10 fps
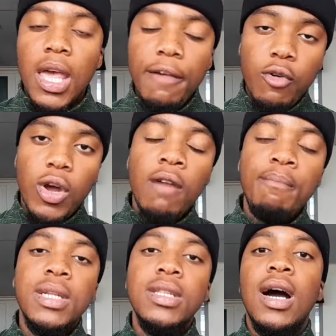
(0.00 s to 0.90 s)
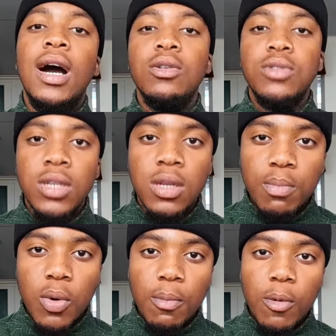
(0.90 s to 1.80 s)
if you want to build a house in
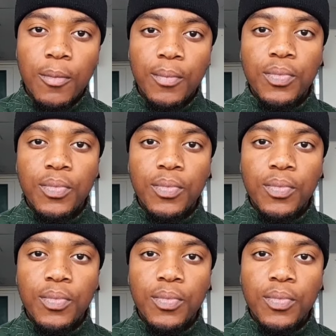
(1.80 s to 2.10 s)
Limpopo,